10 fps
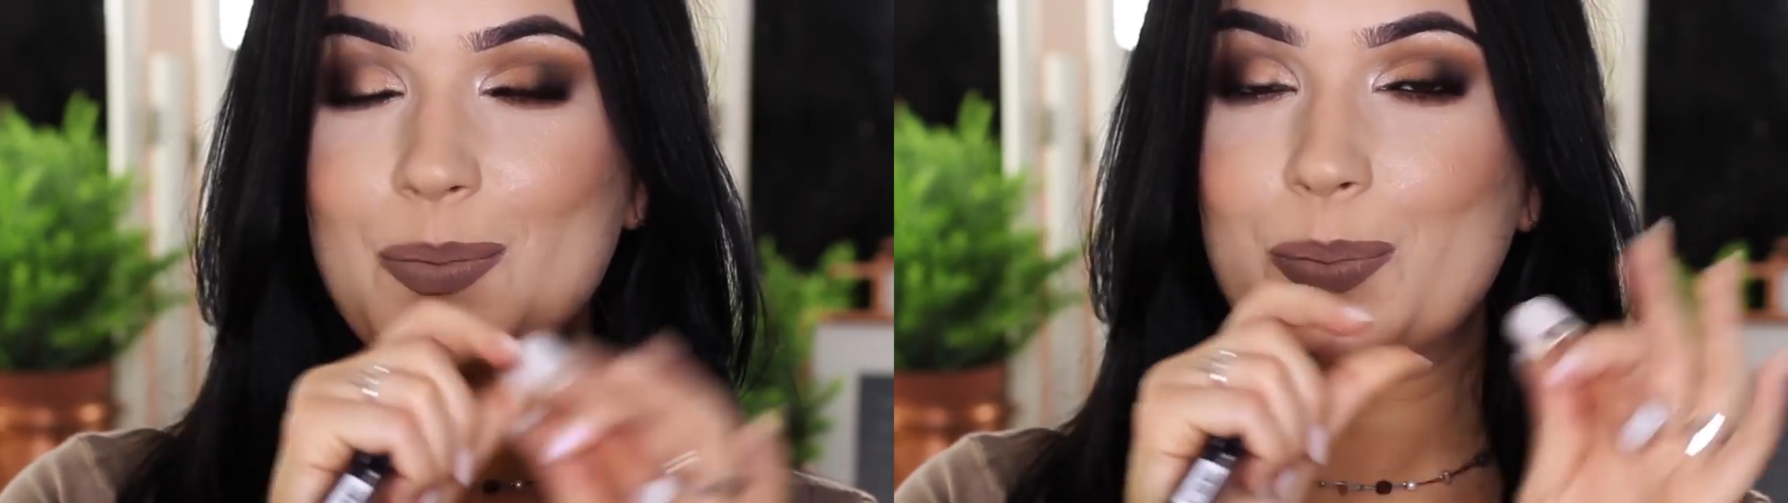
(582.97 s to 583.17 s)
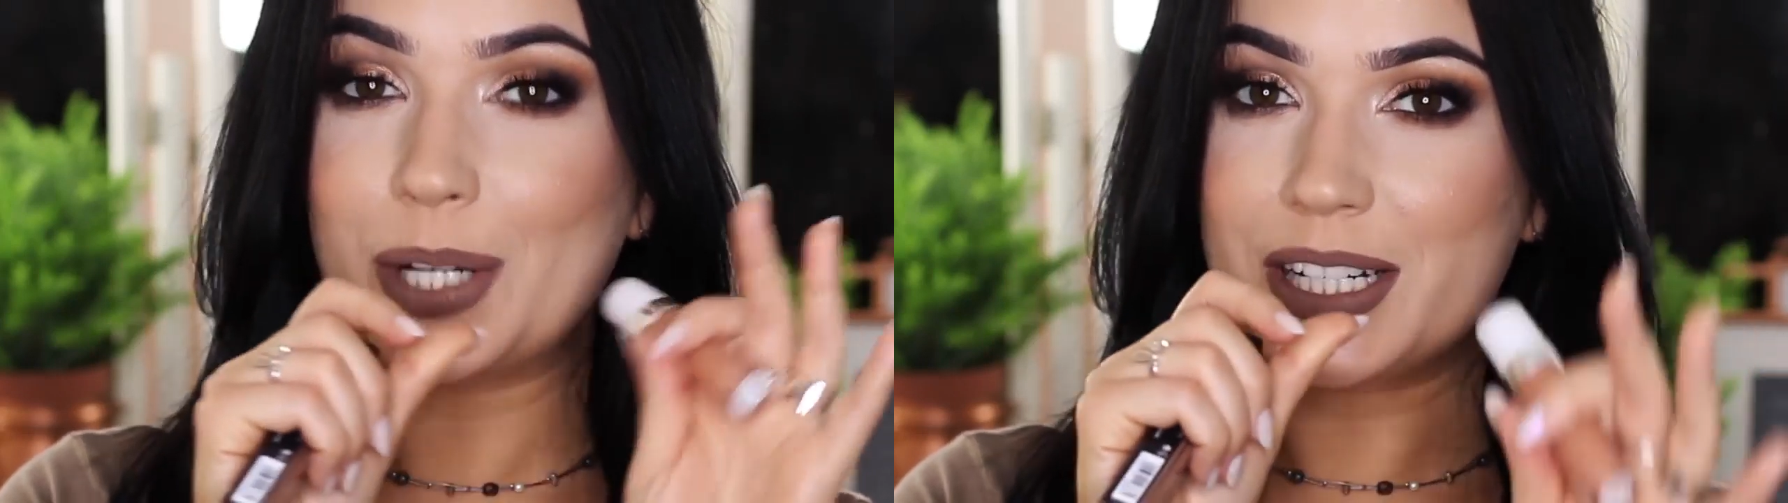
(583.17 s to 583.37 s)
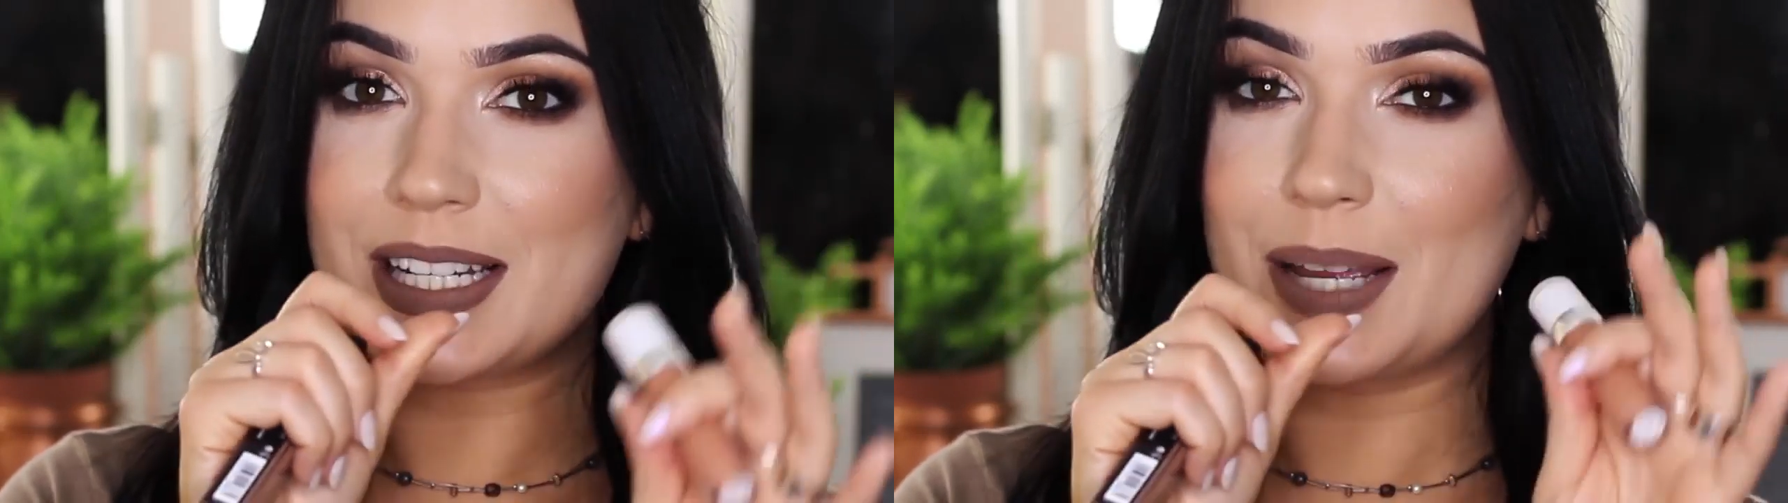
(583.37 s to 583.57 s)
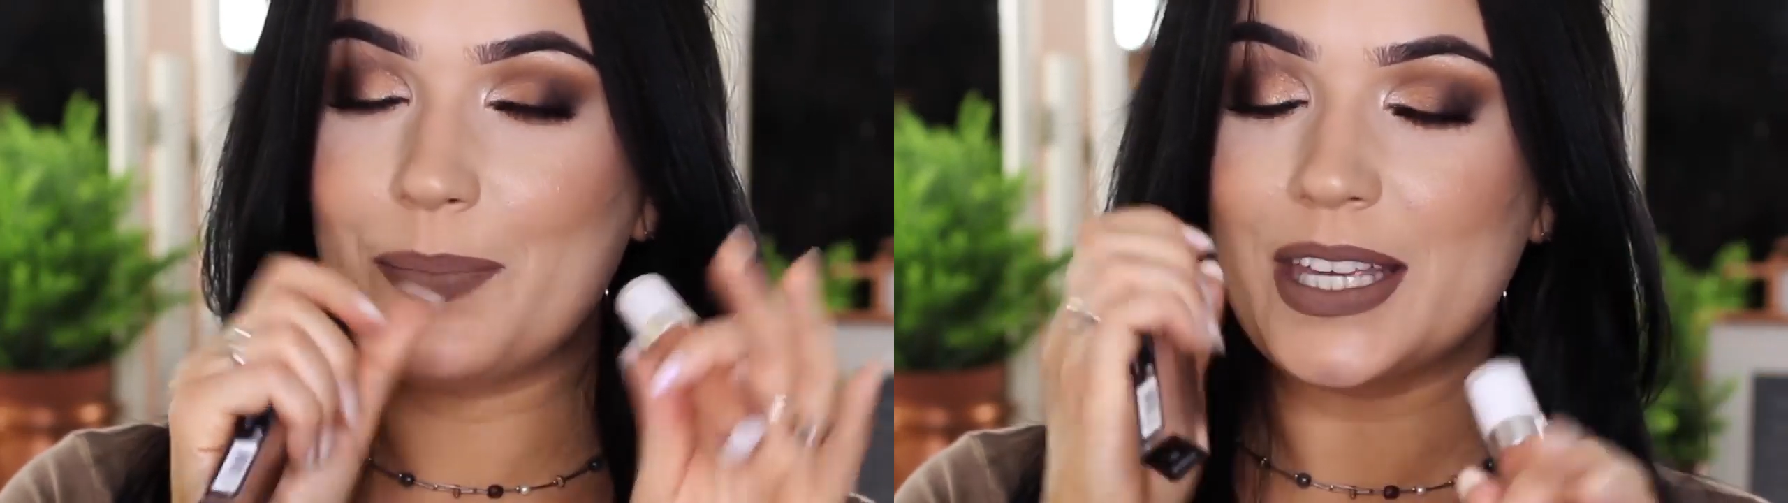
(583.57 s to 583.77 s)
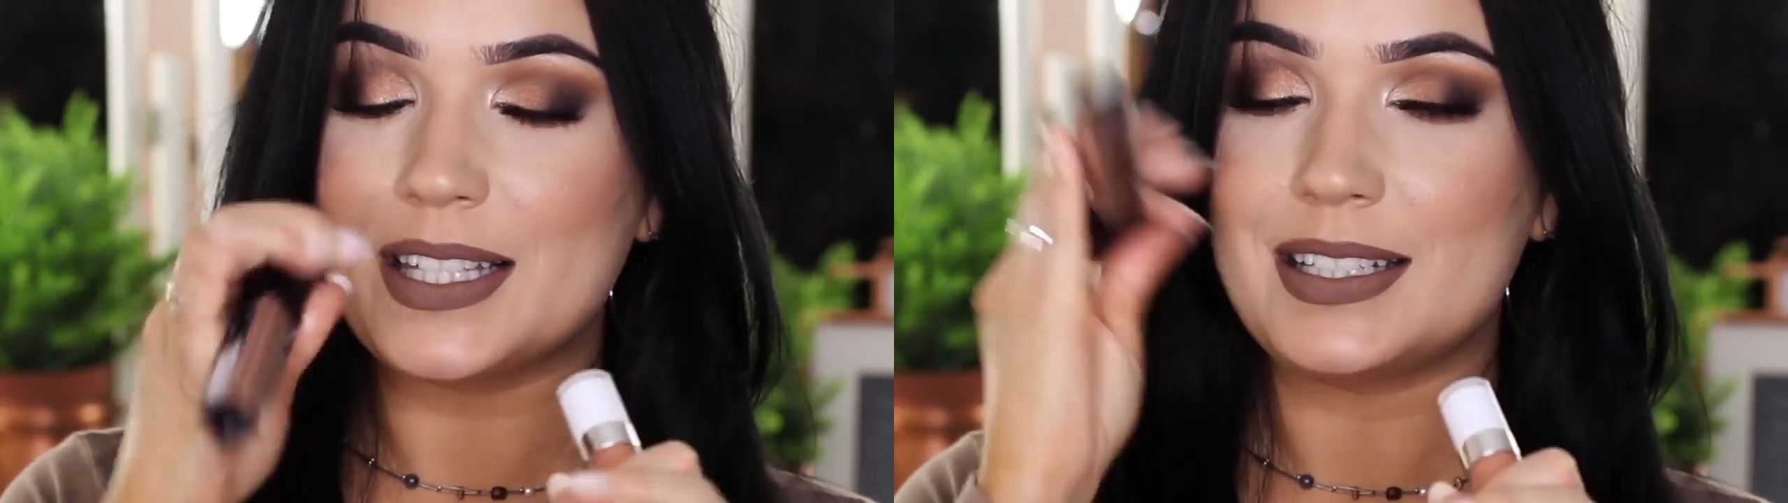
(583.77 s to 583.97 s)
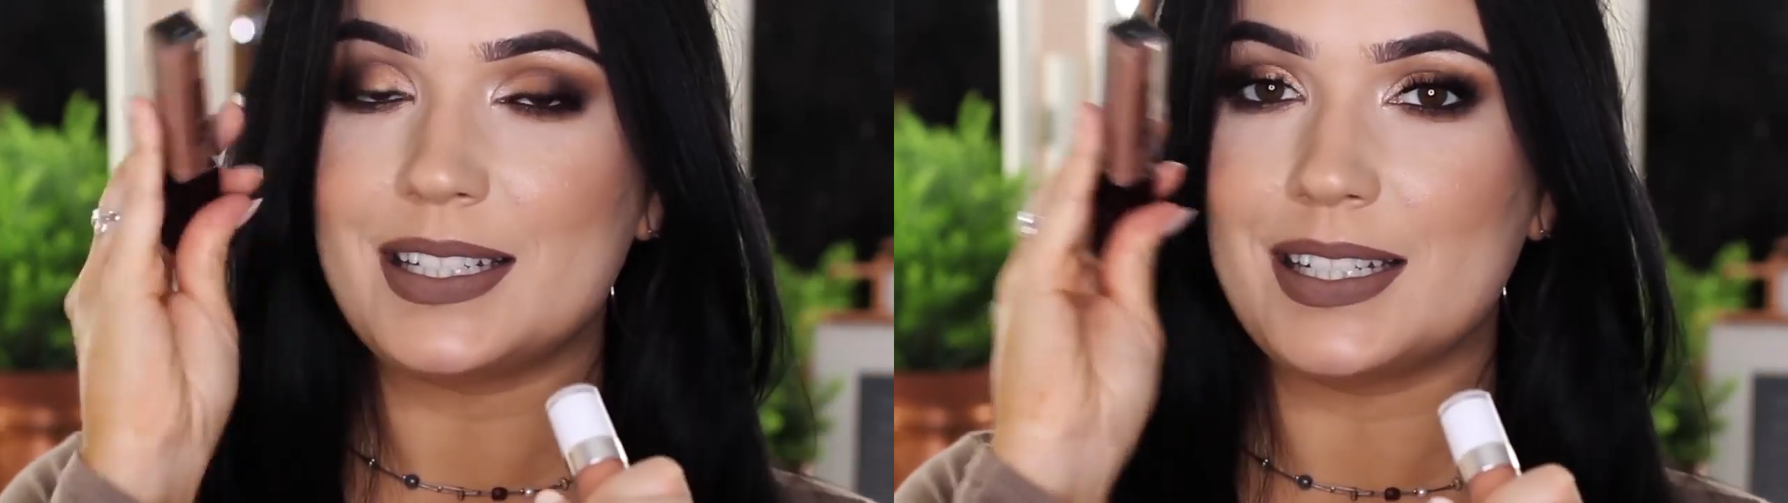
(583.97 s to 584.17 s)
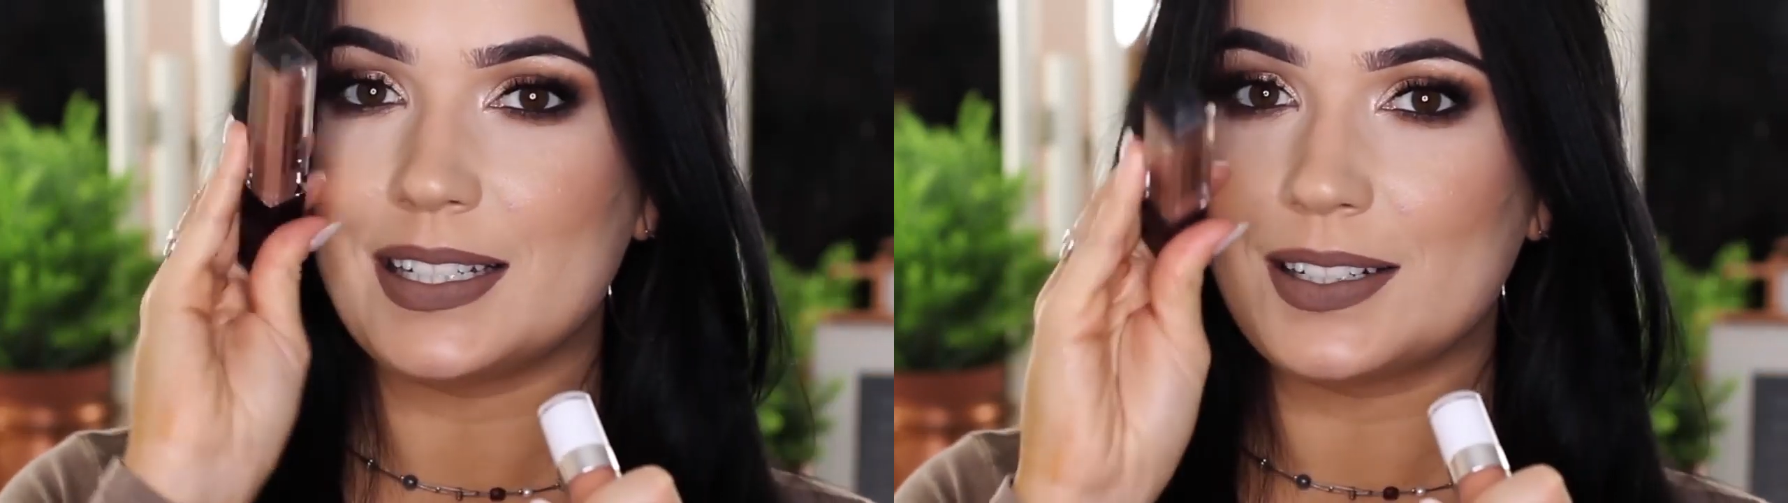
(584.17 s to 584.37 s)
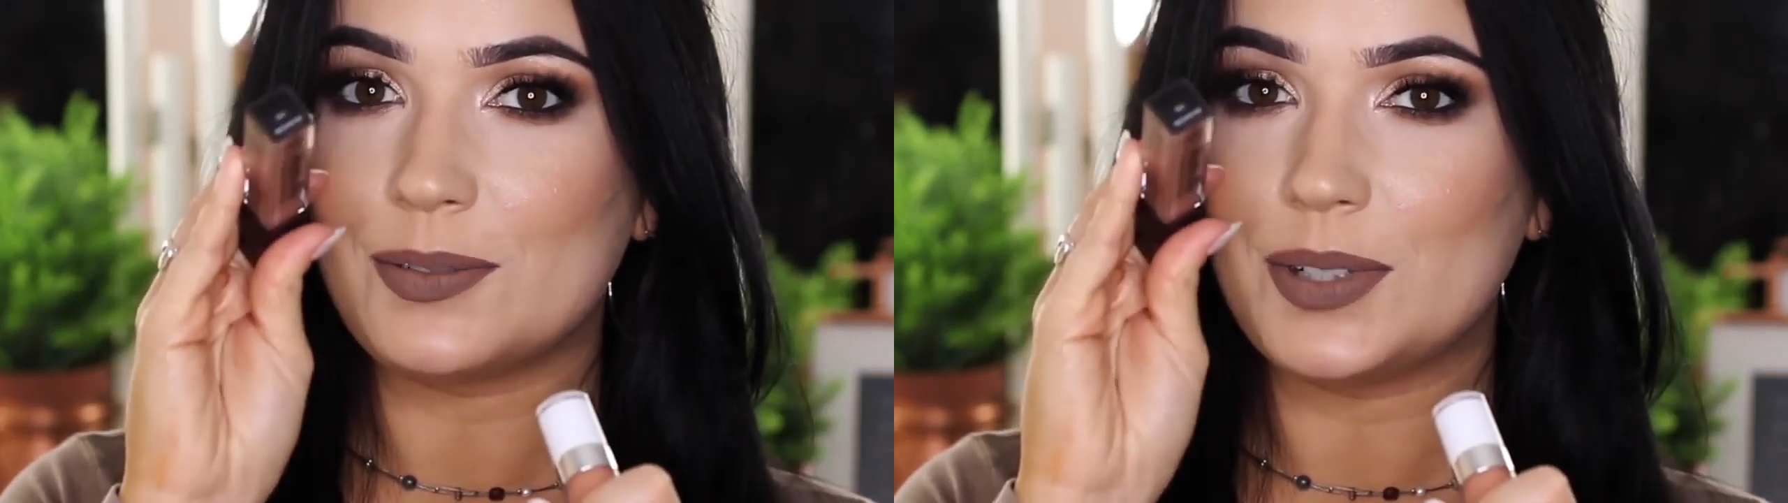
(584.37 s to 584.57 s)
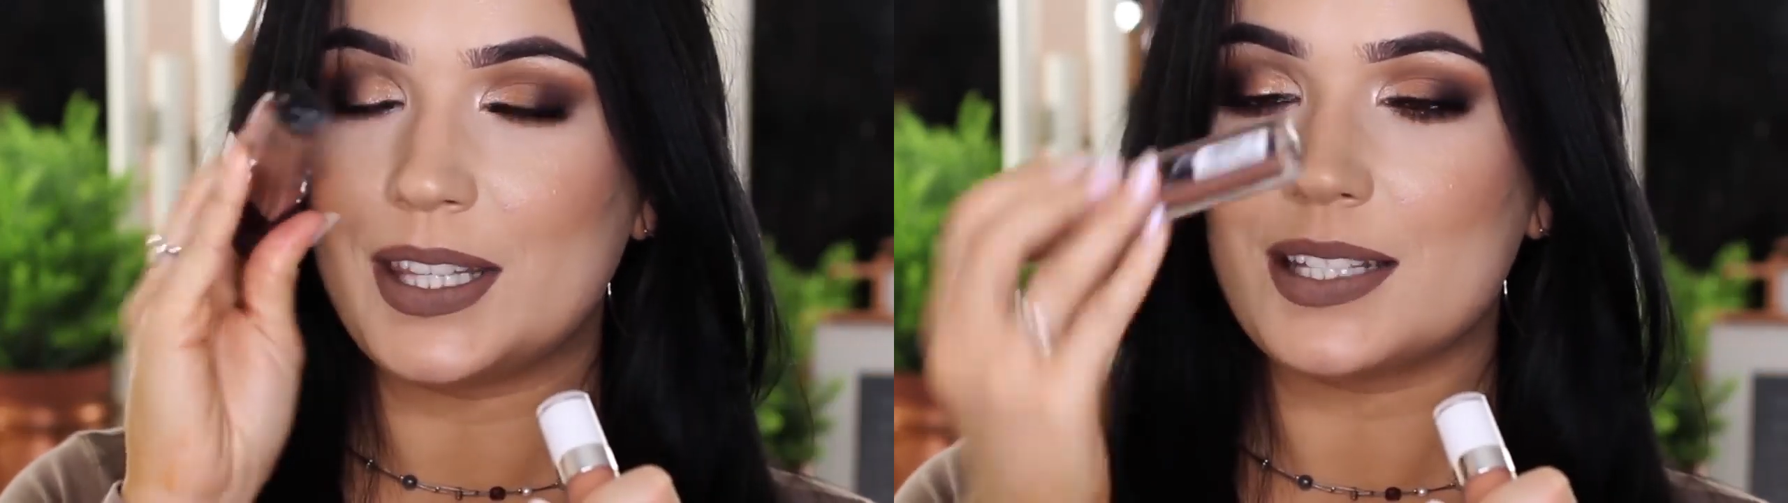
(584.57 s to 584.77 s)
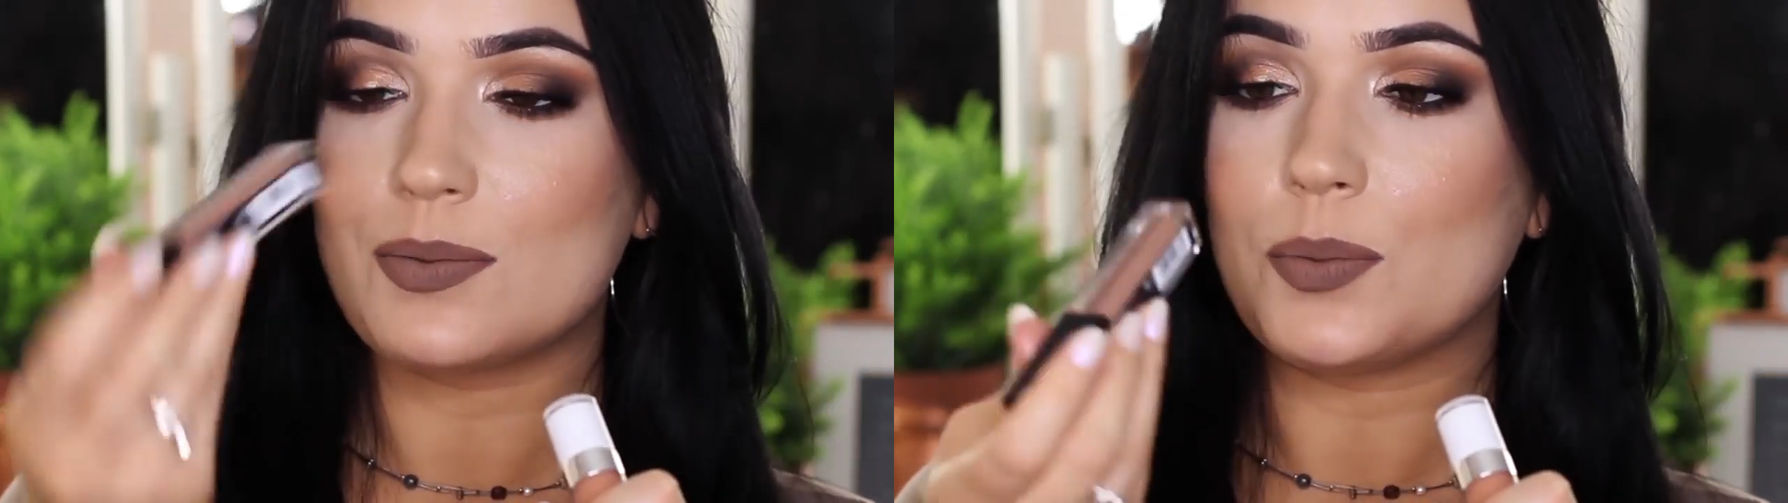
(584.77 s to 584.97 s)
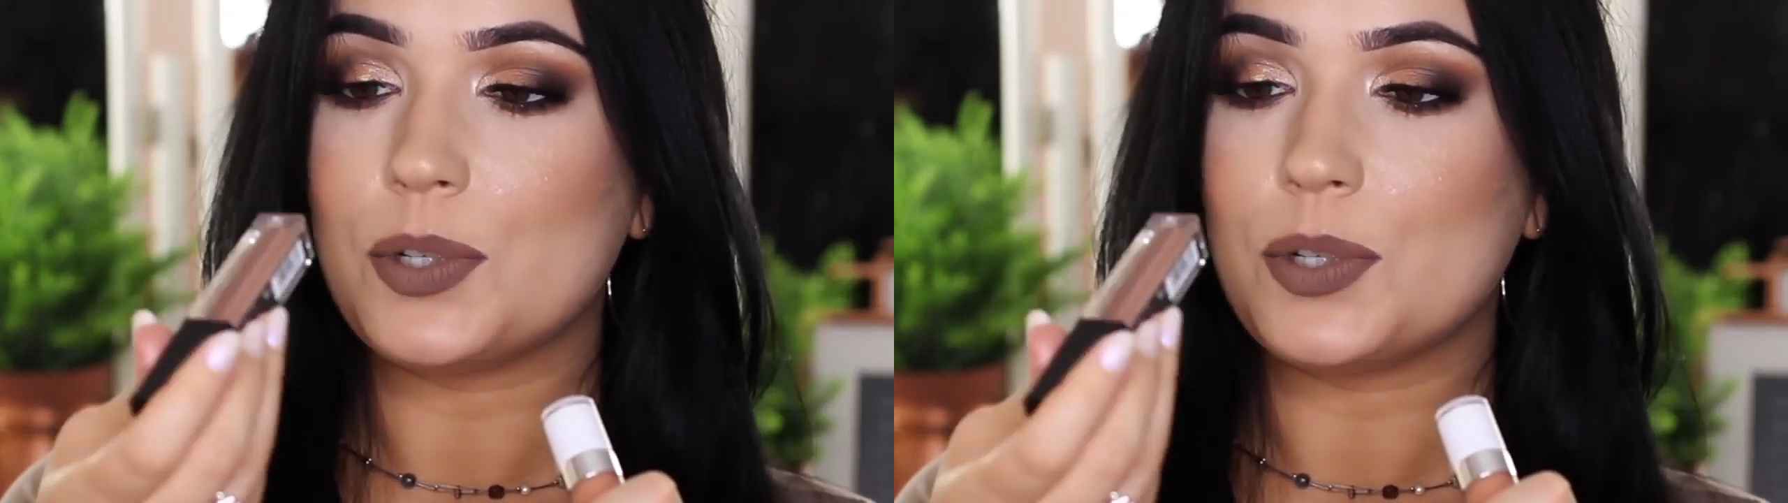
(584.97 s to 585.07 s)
but I mixed it with this one,